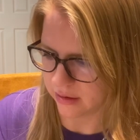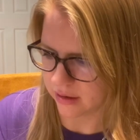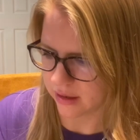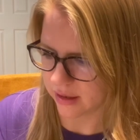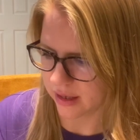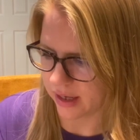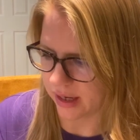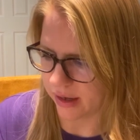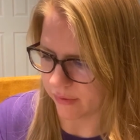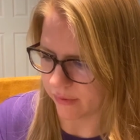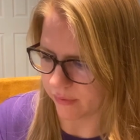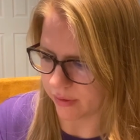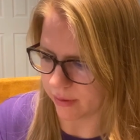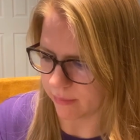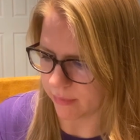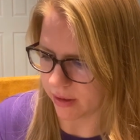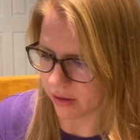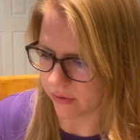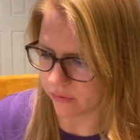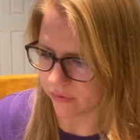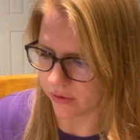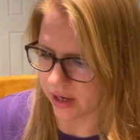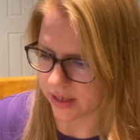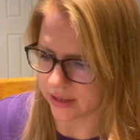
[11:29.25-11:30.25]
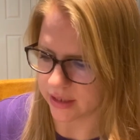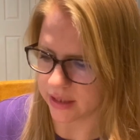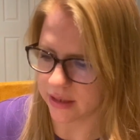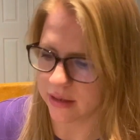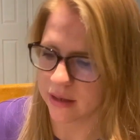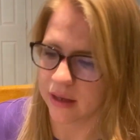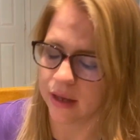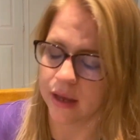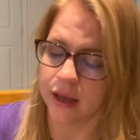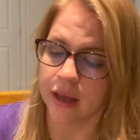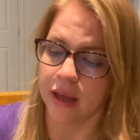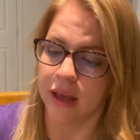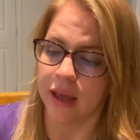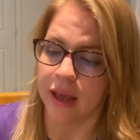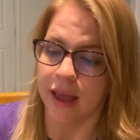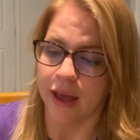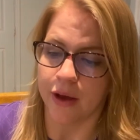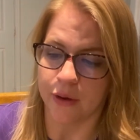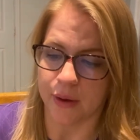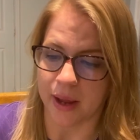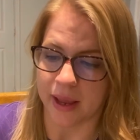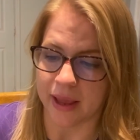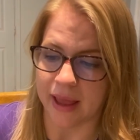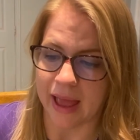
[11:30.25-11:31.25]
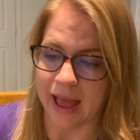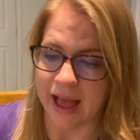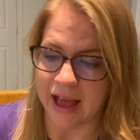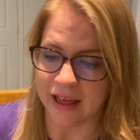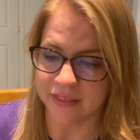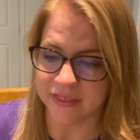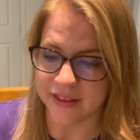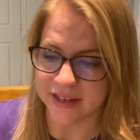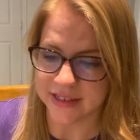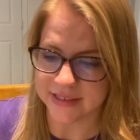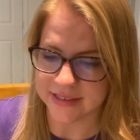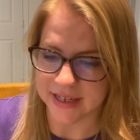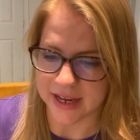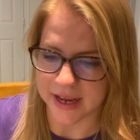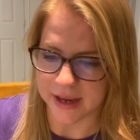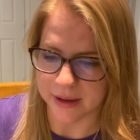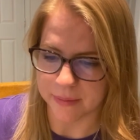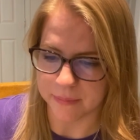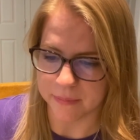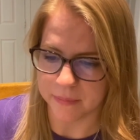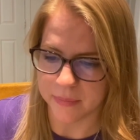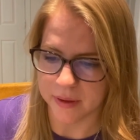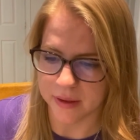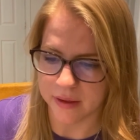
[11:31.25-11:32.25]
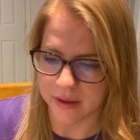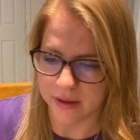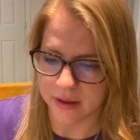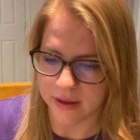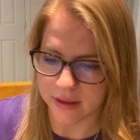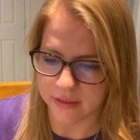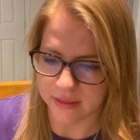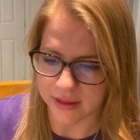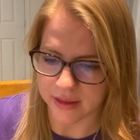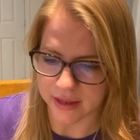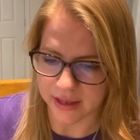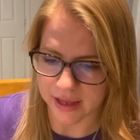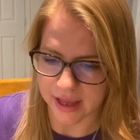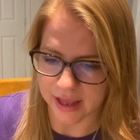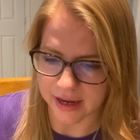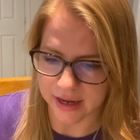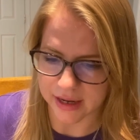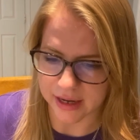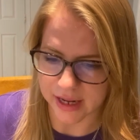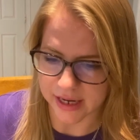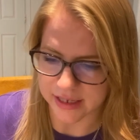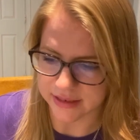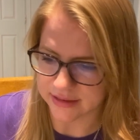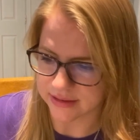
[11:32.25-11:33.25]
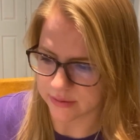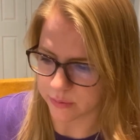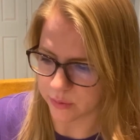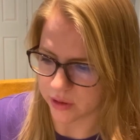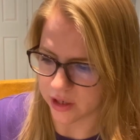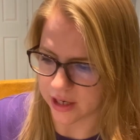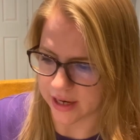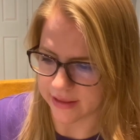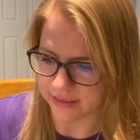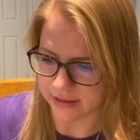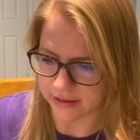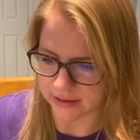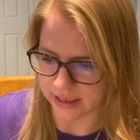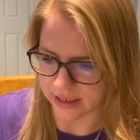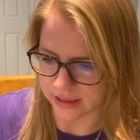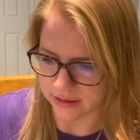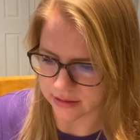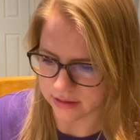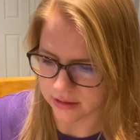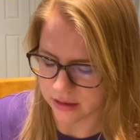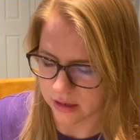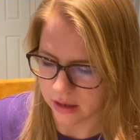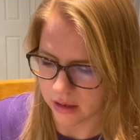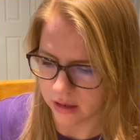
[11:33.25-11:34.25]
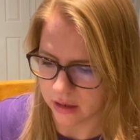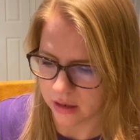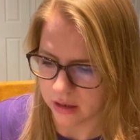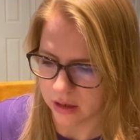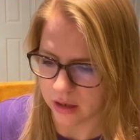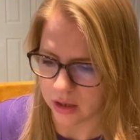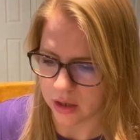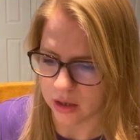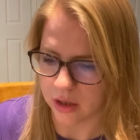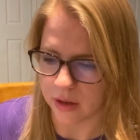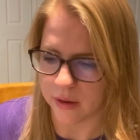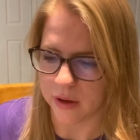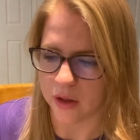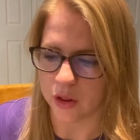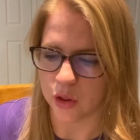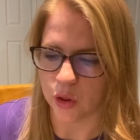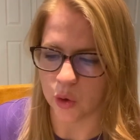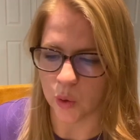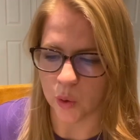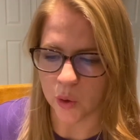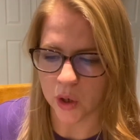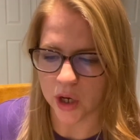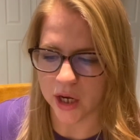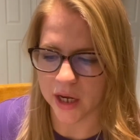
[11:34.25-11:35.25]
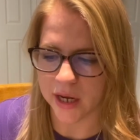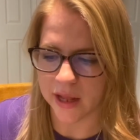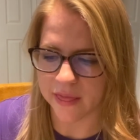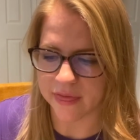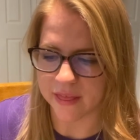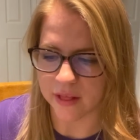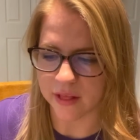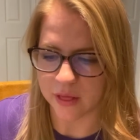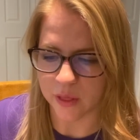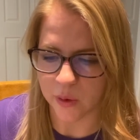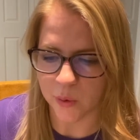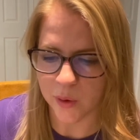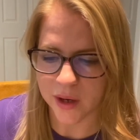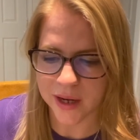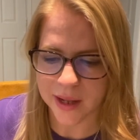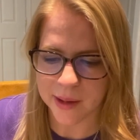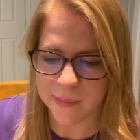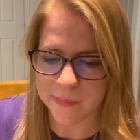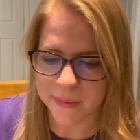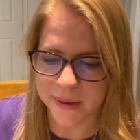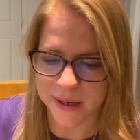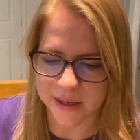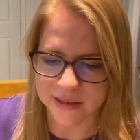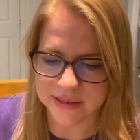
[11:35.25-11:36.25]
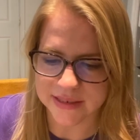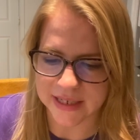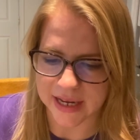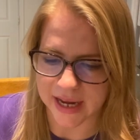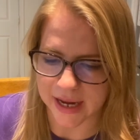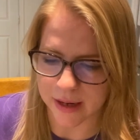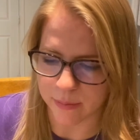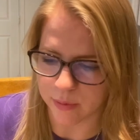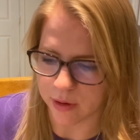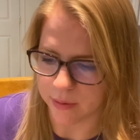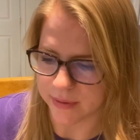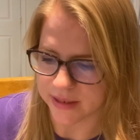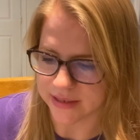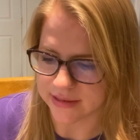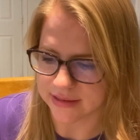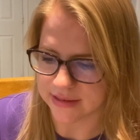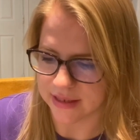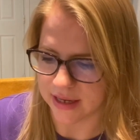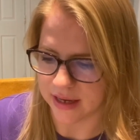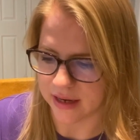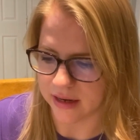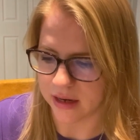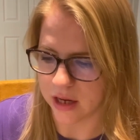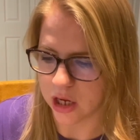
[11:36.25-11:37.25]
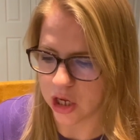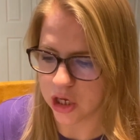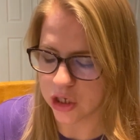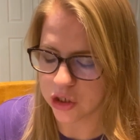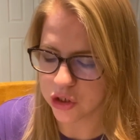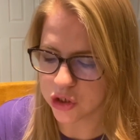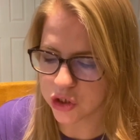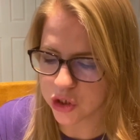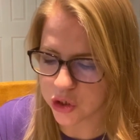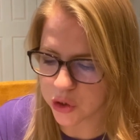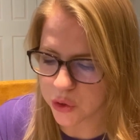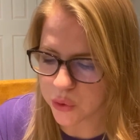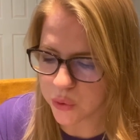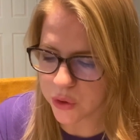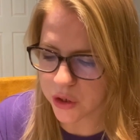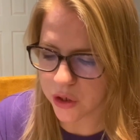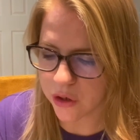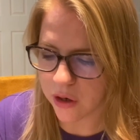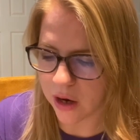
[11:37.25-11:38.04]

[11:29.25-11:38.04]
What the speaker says: Can't read my own writing. Okay, at that time, the Canaanites were in the land. The Lord appeared to Abram and said, to your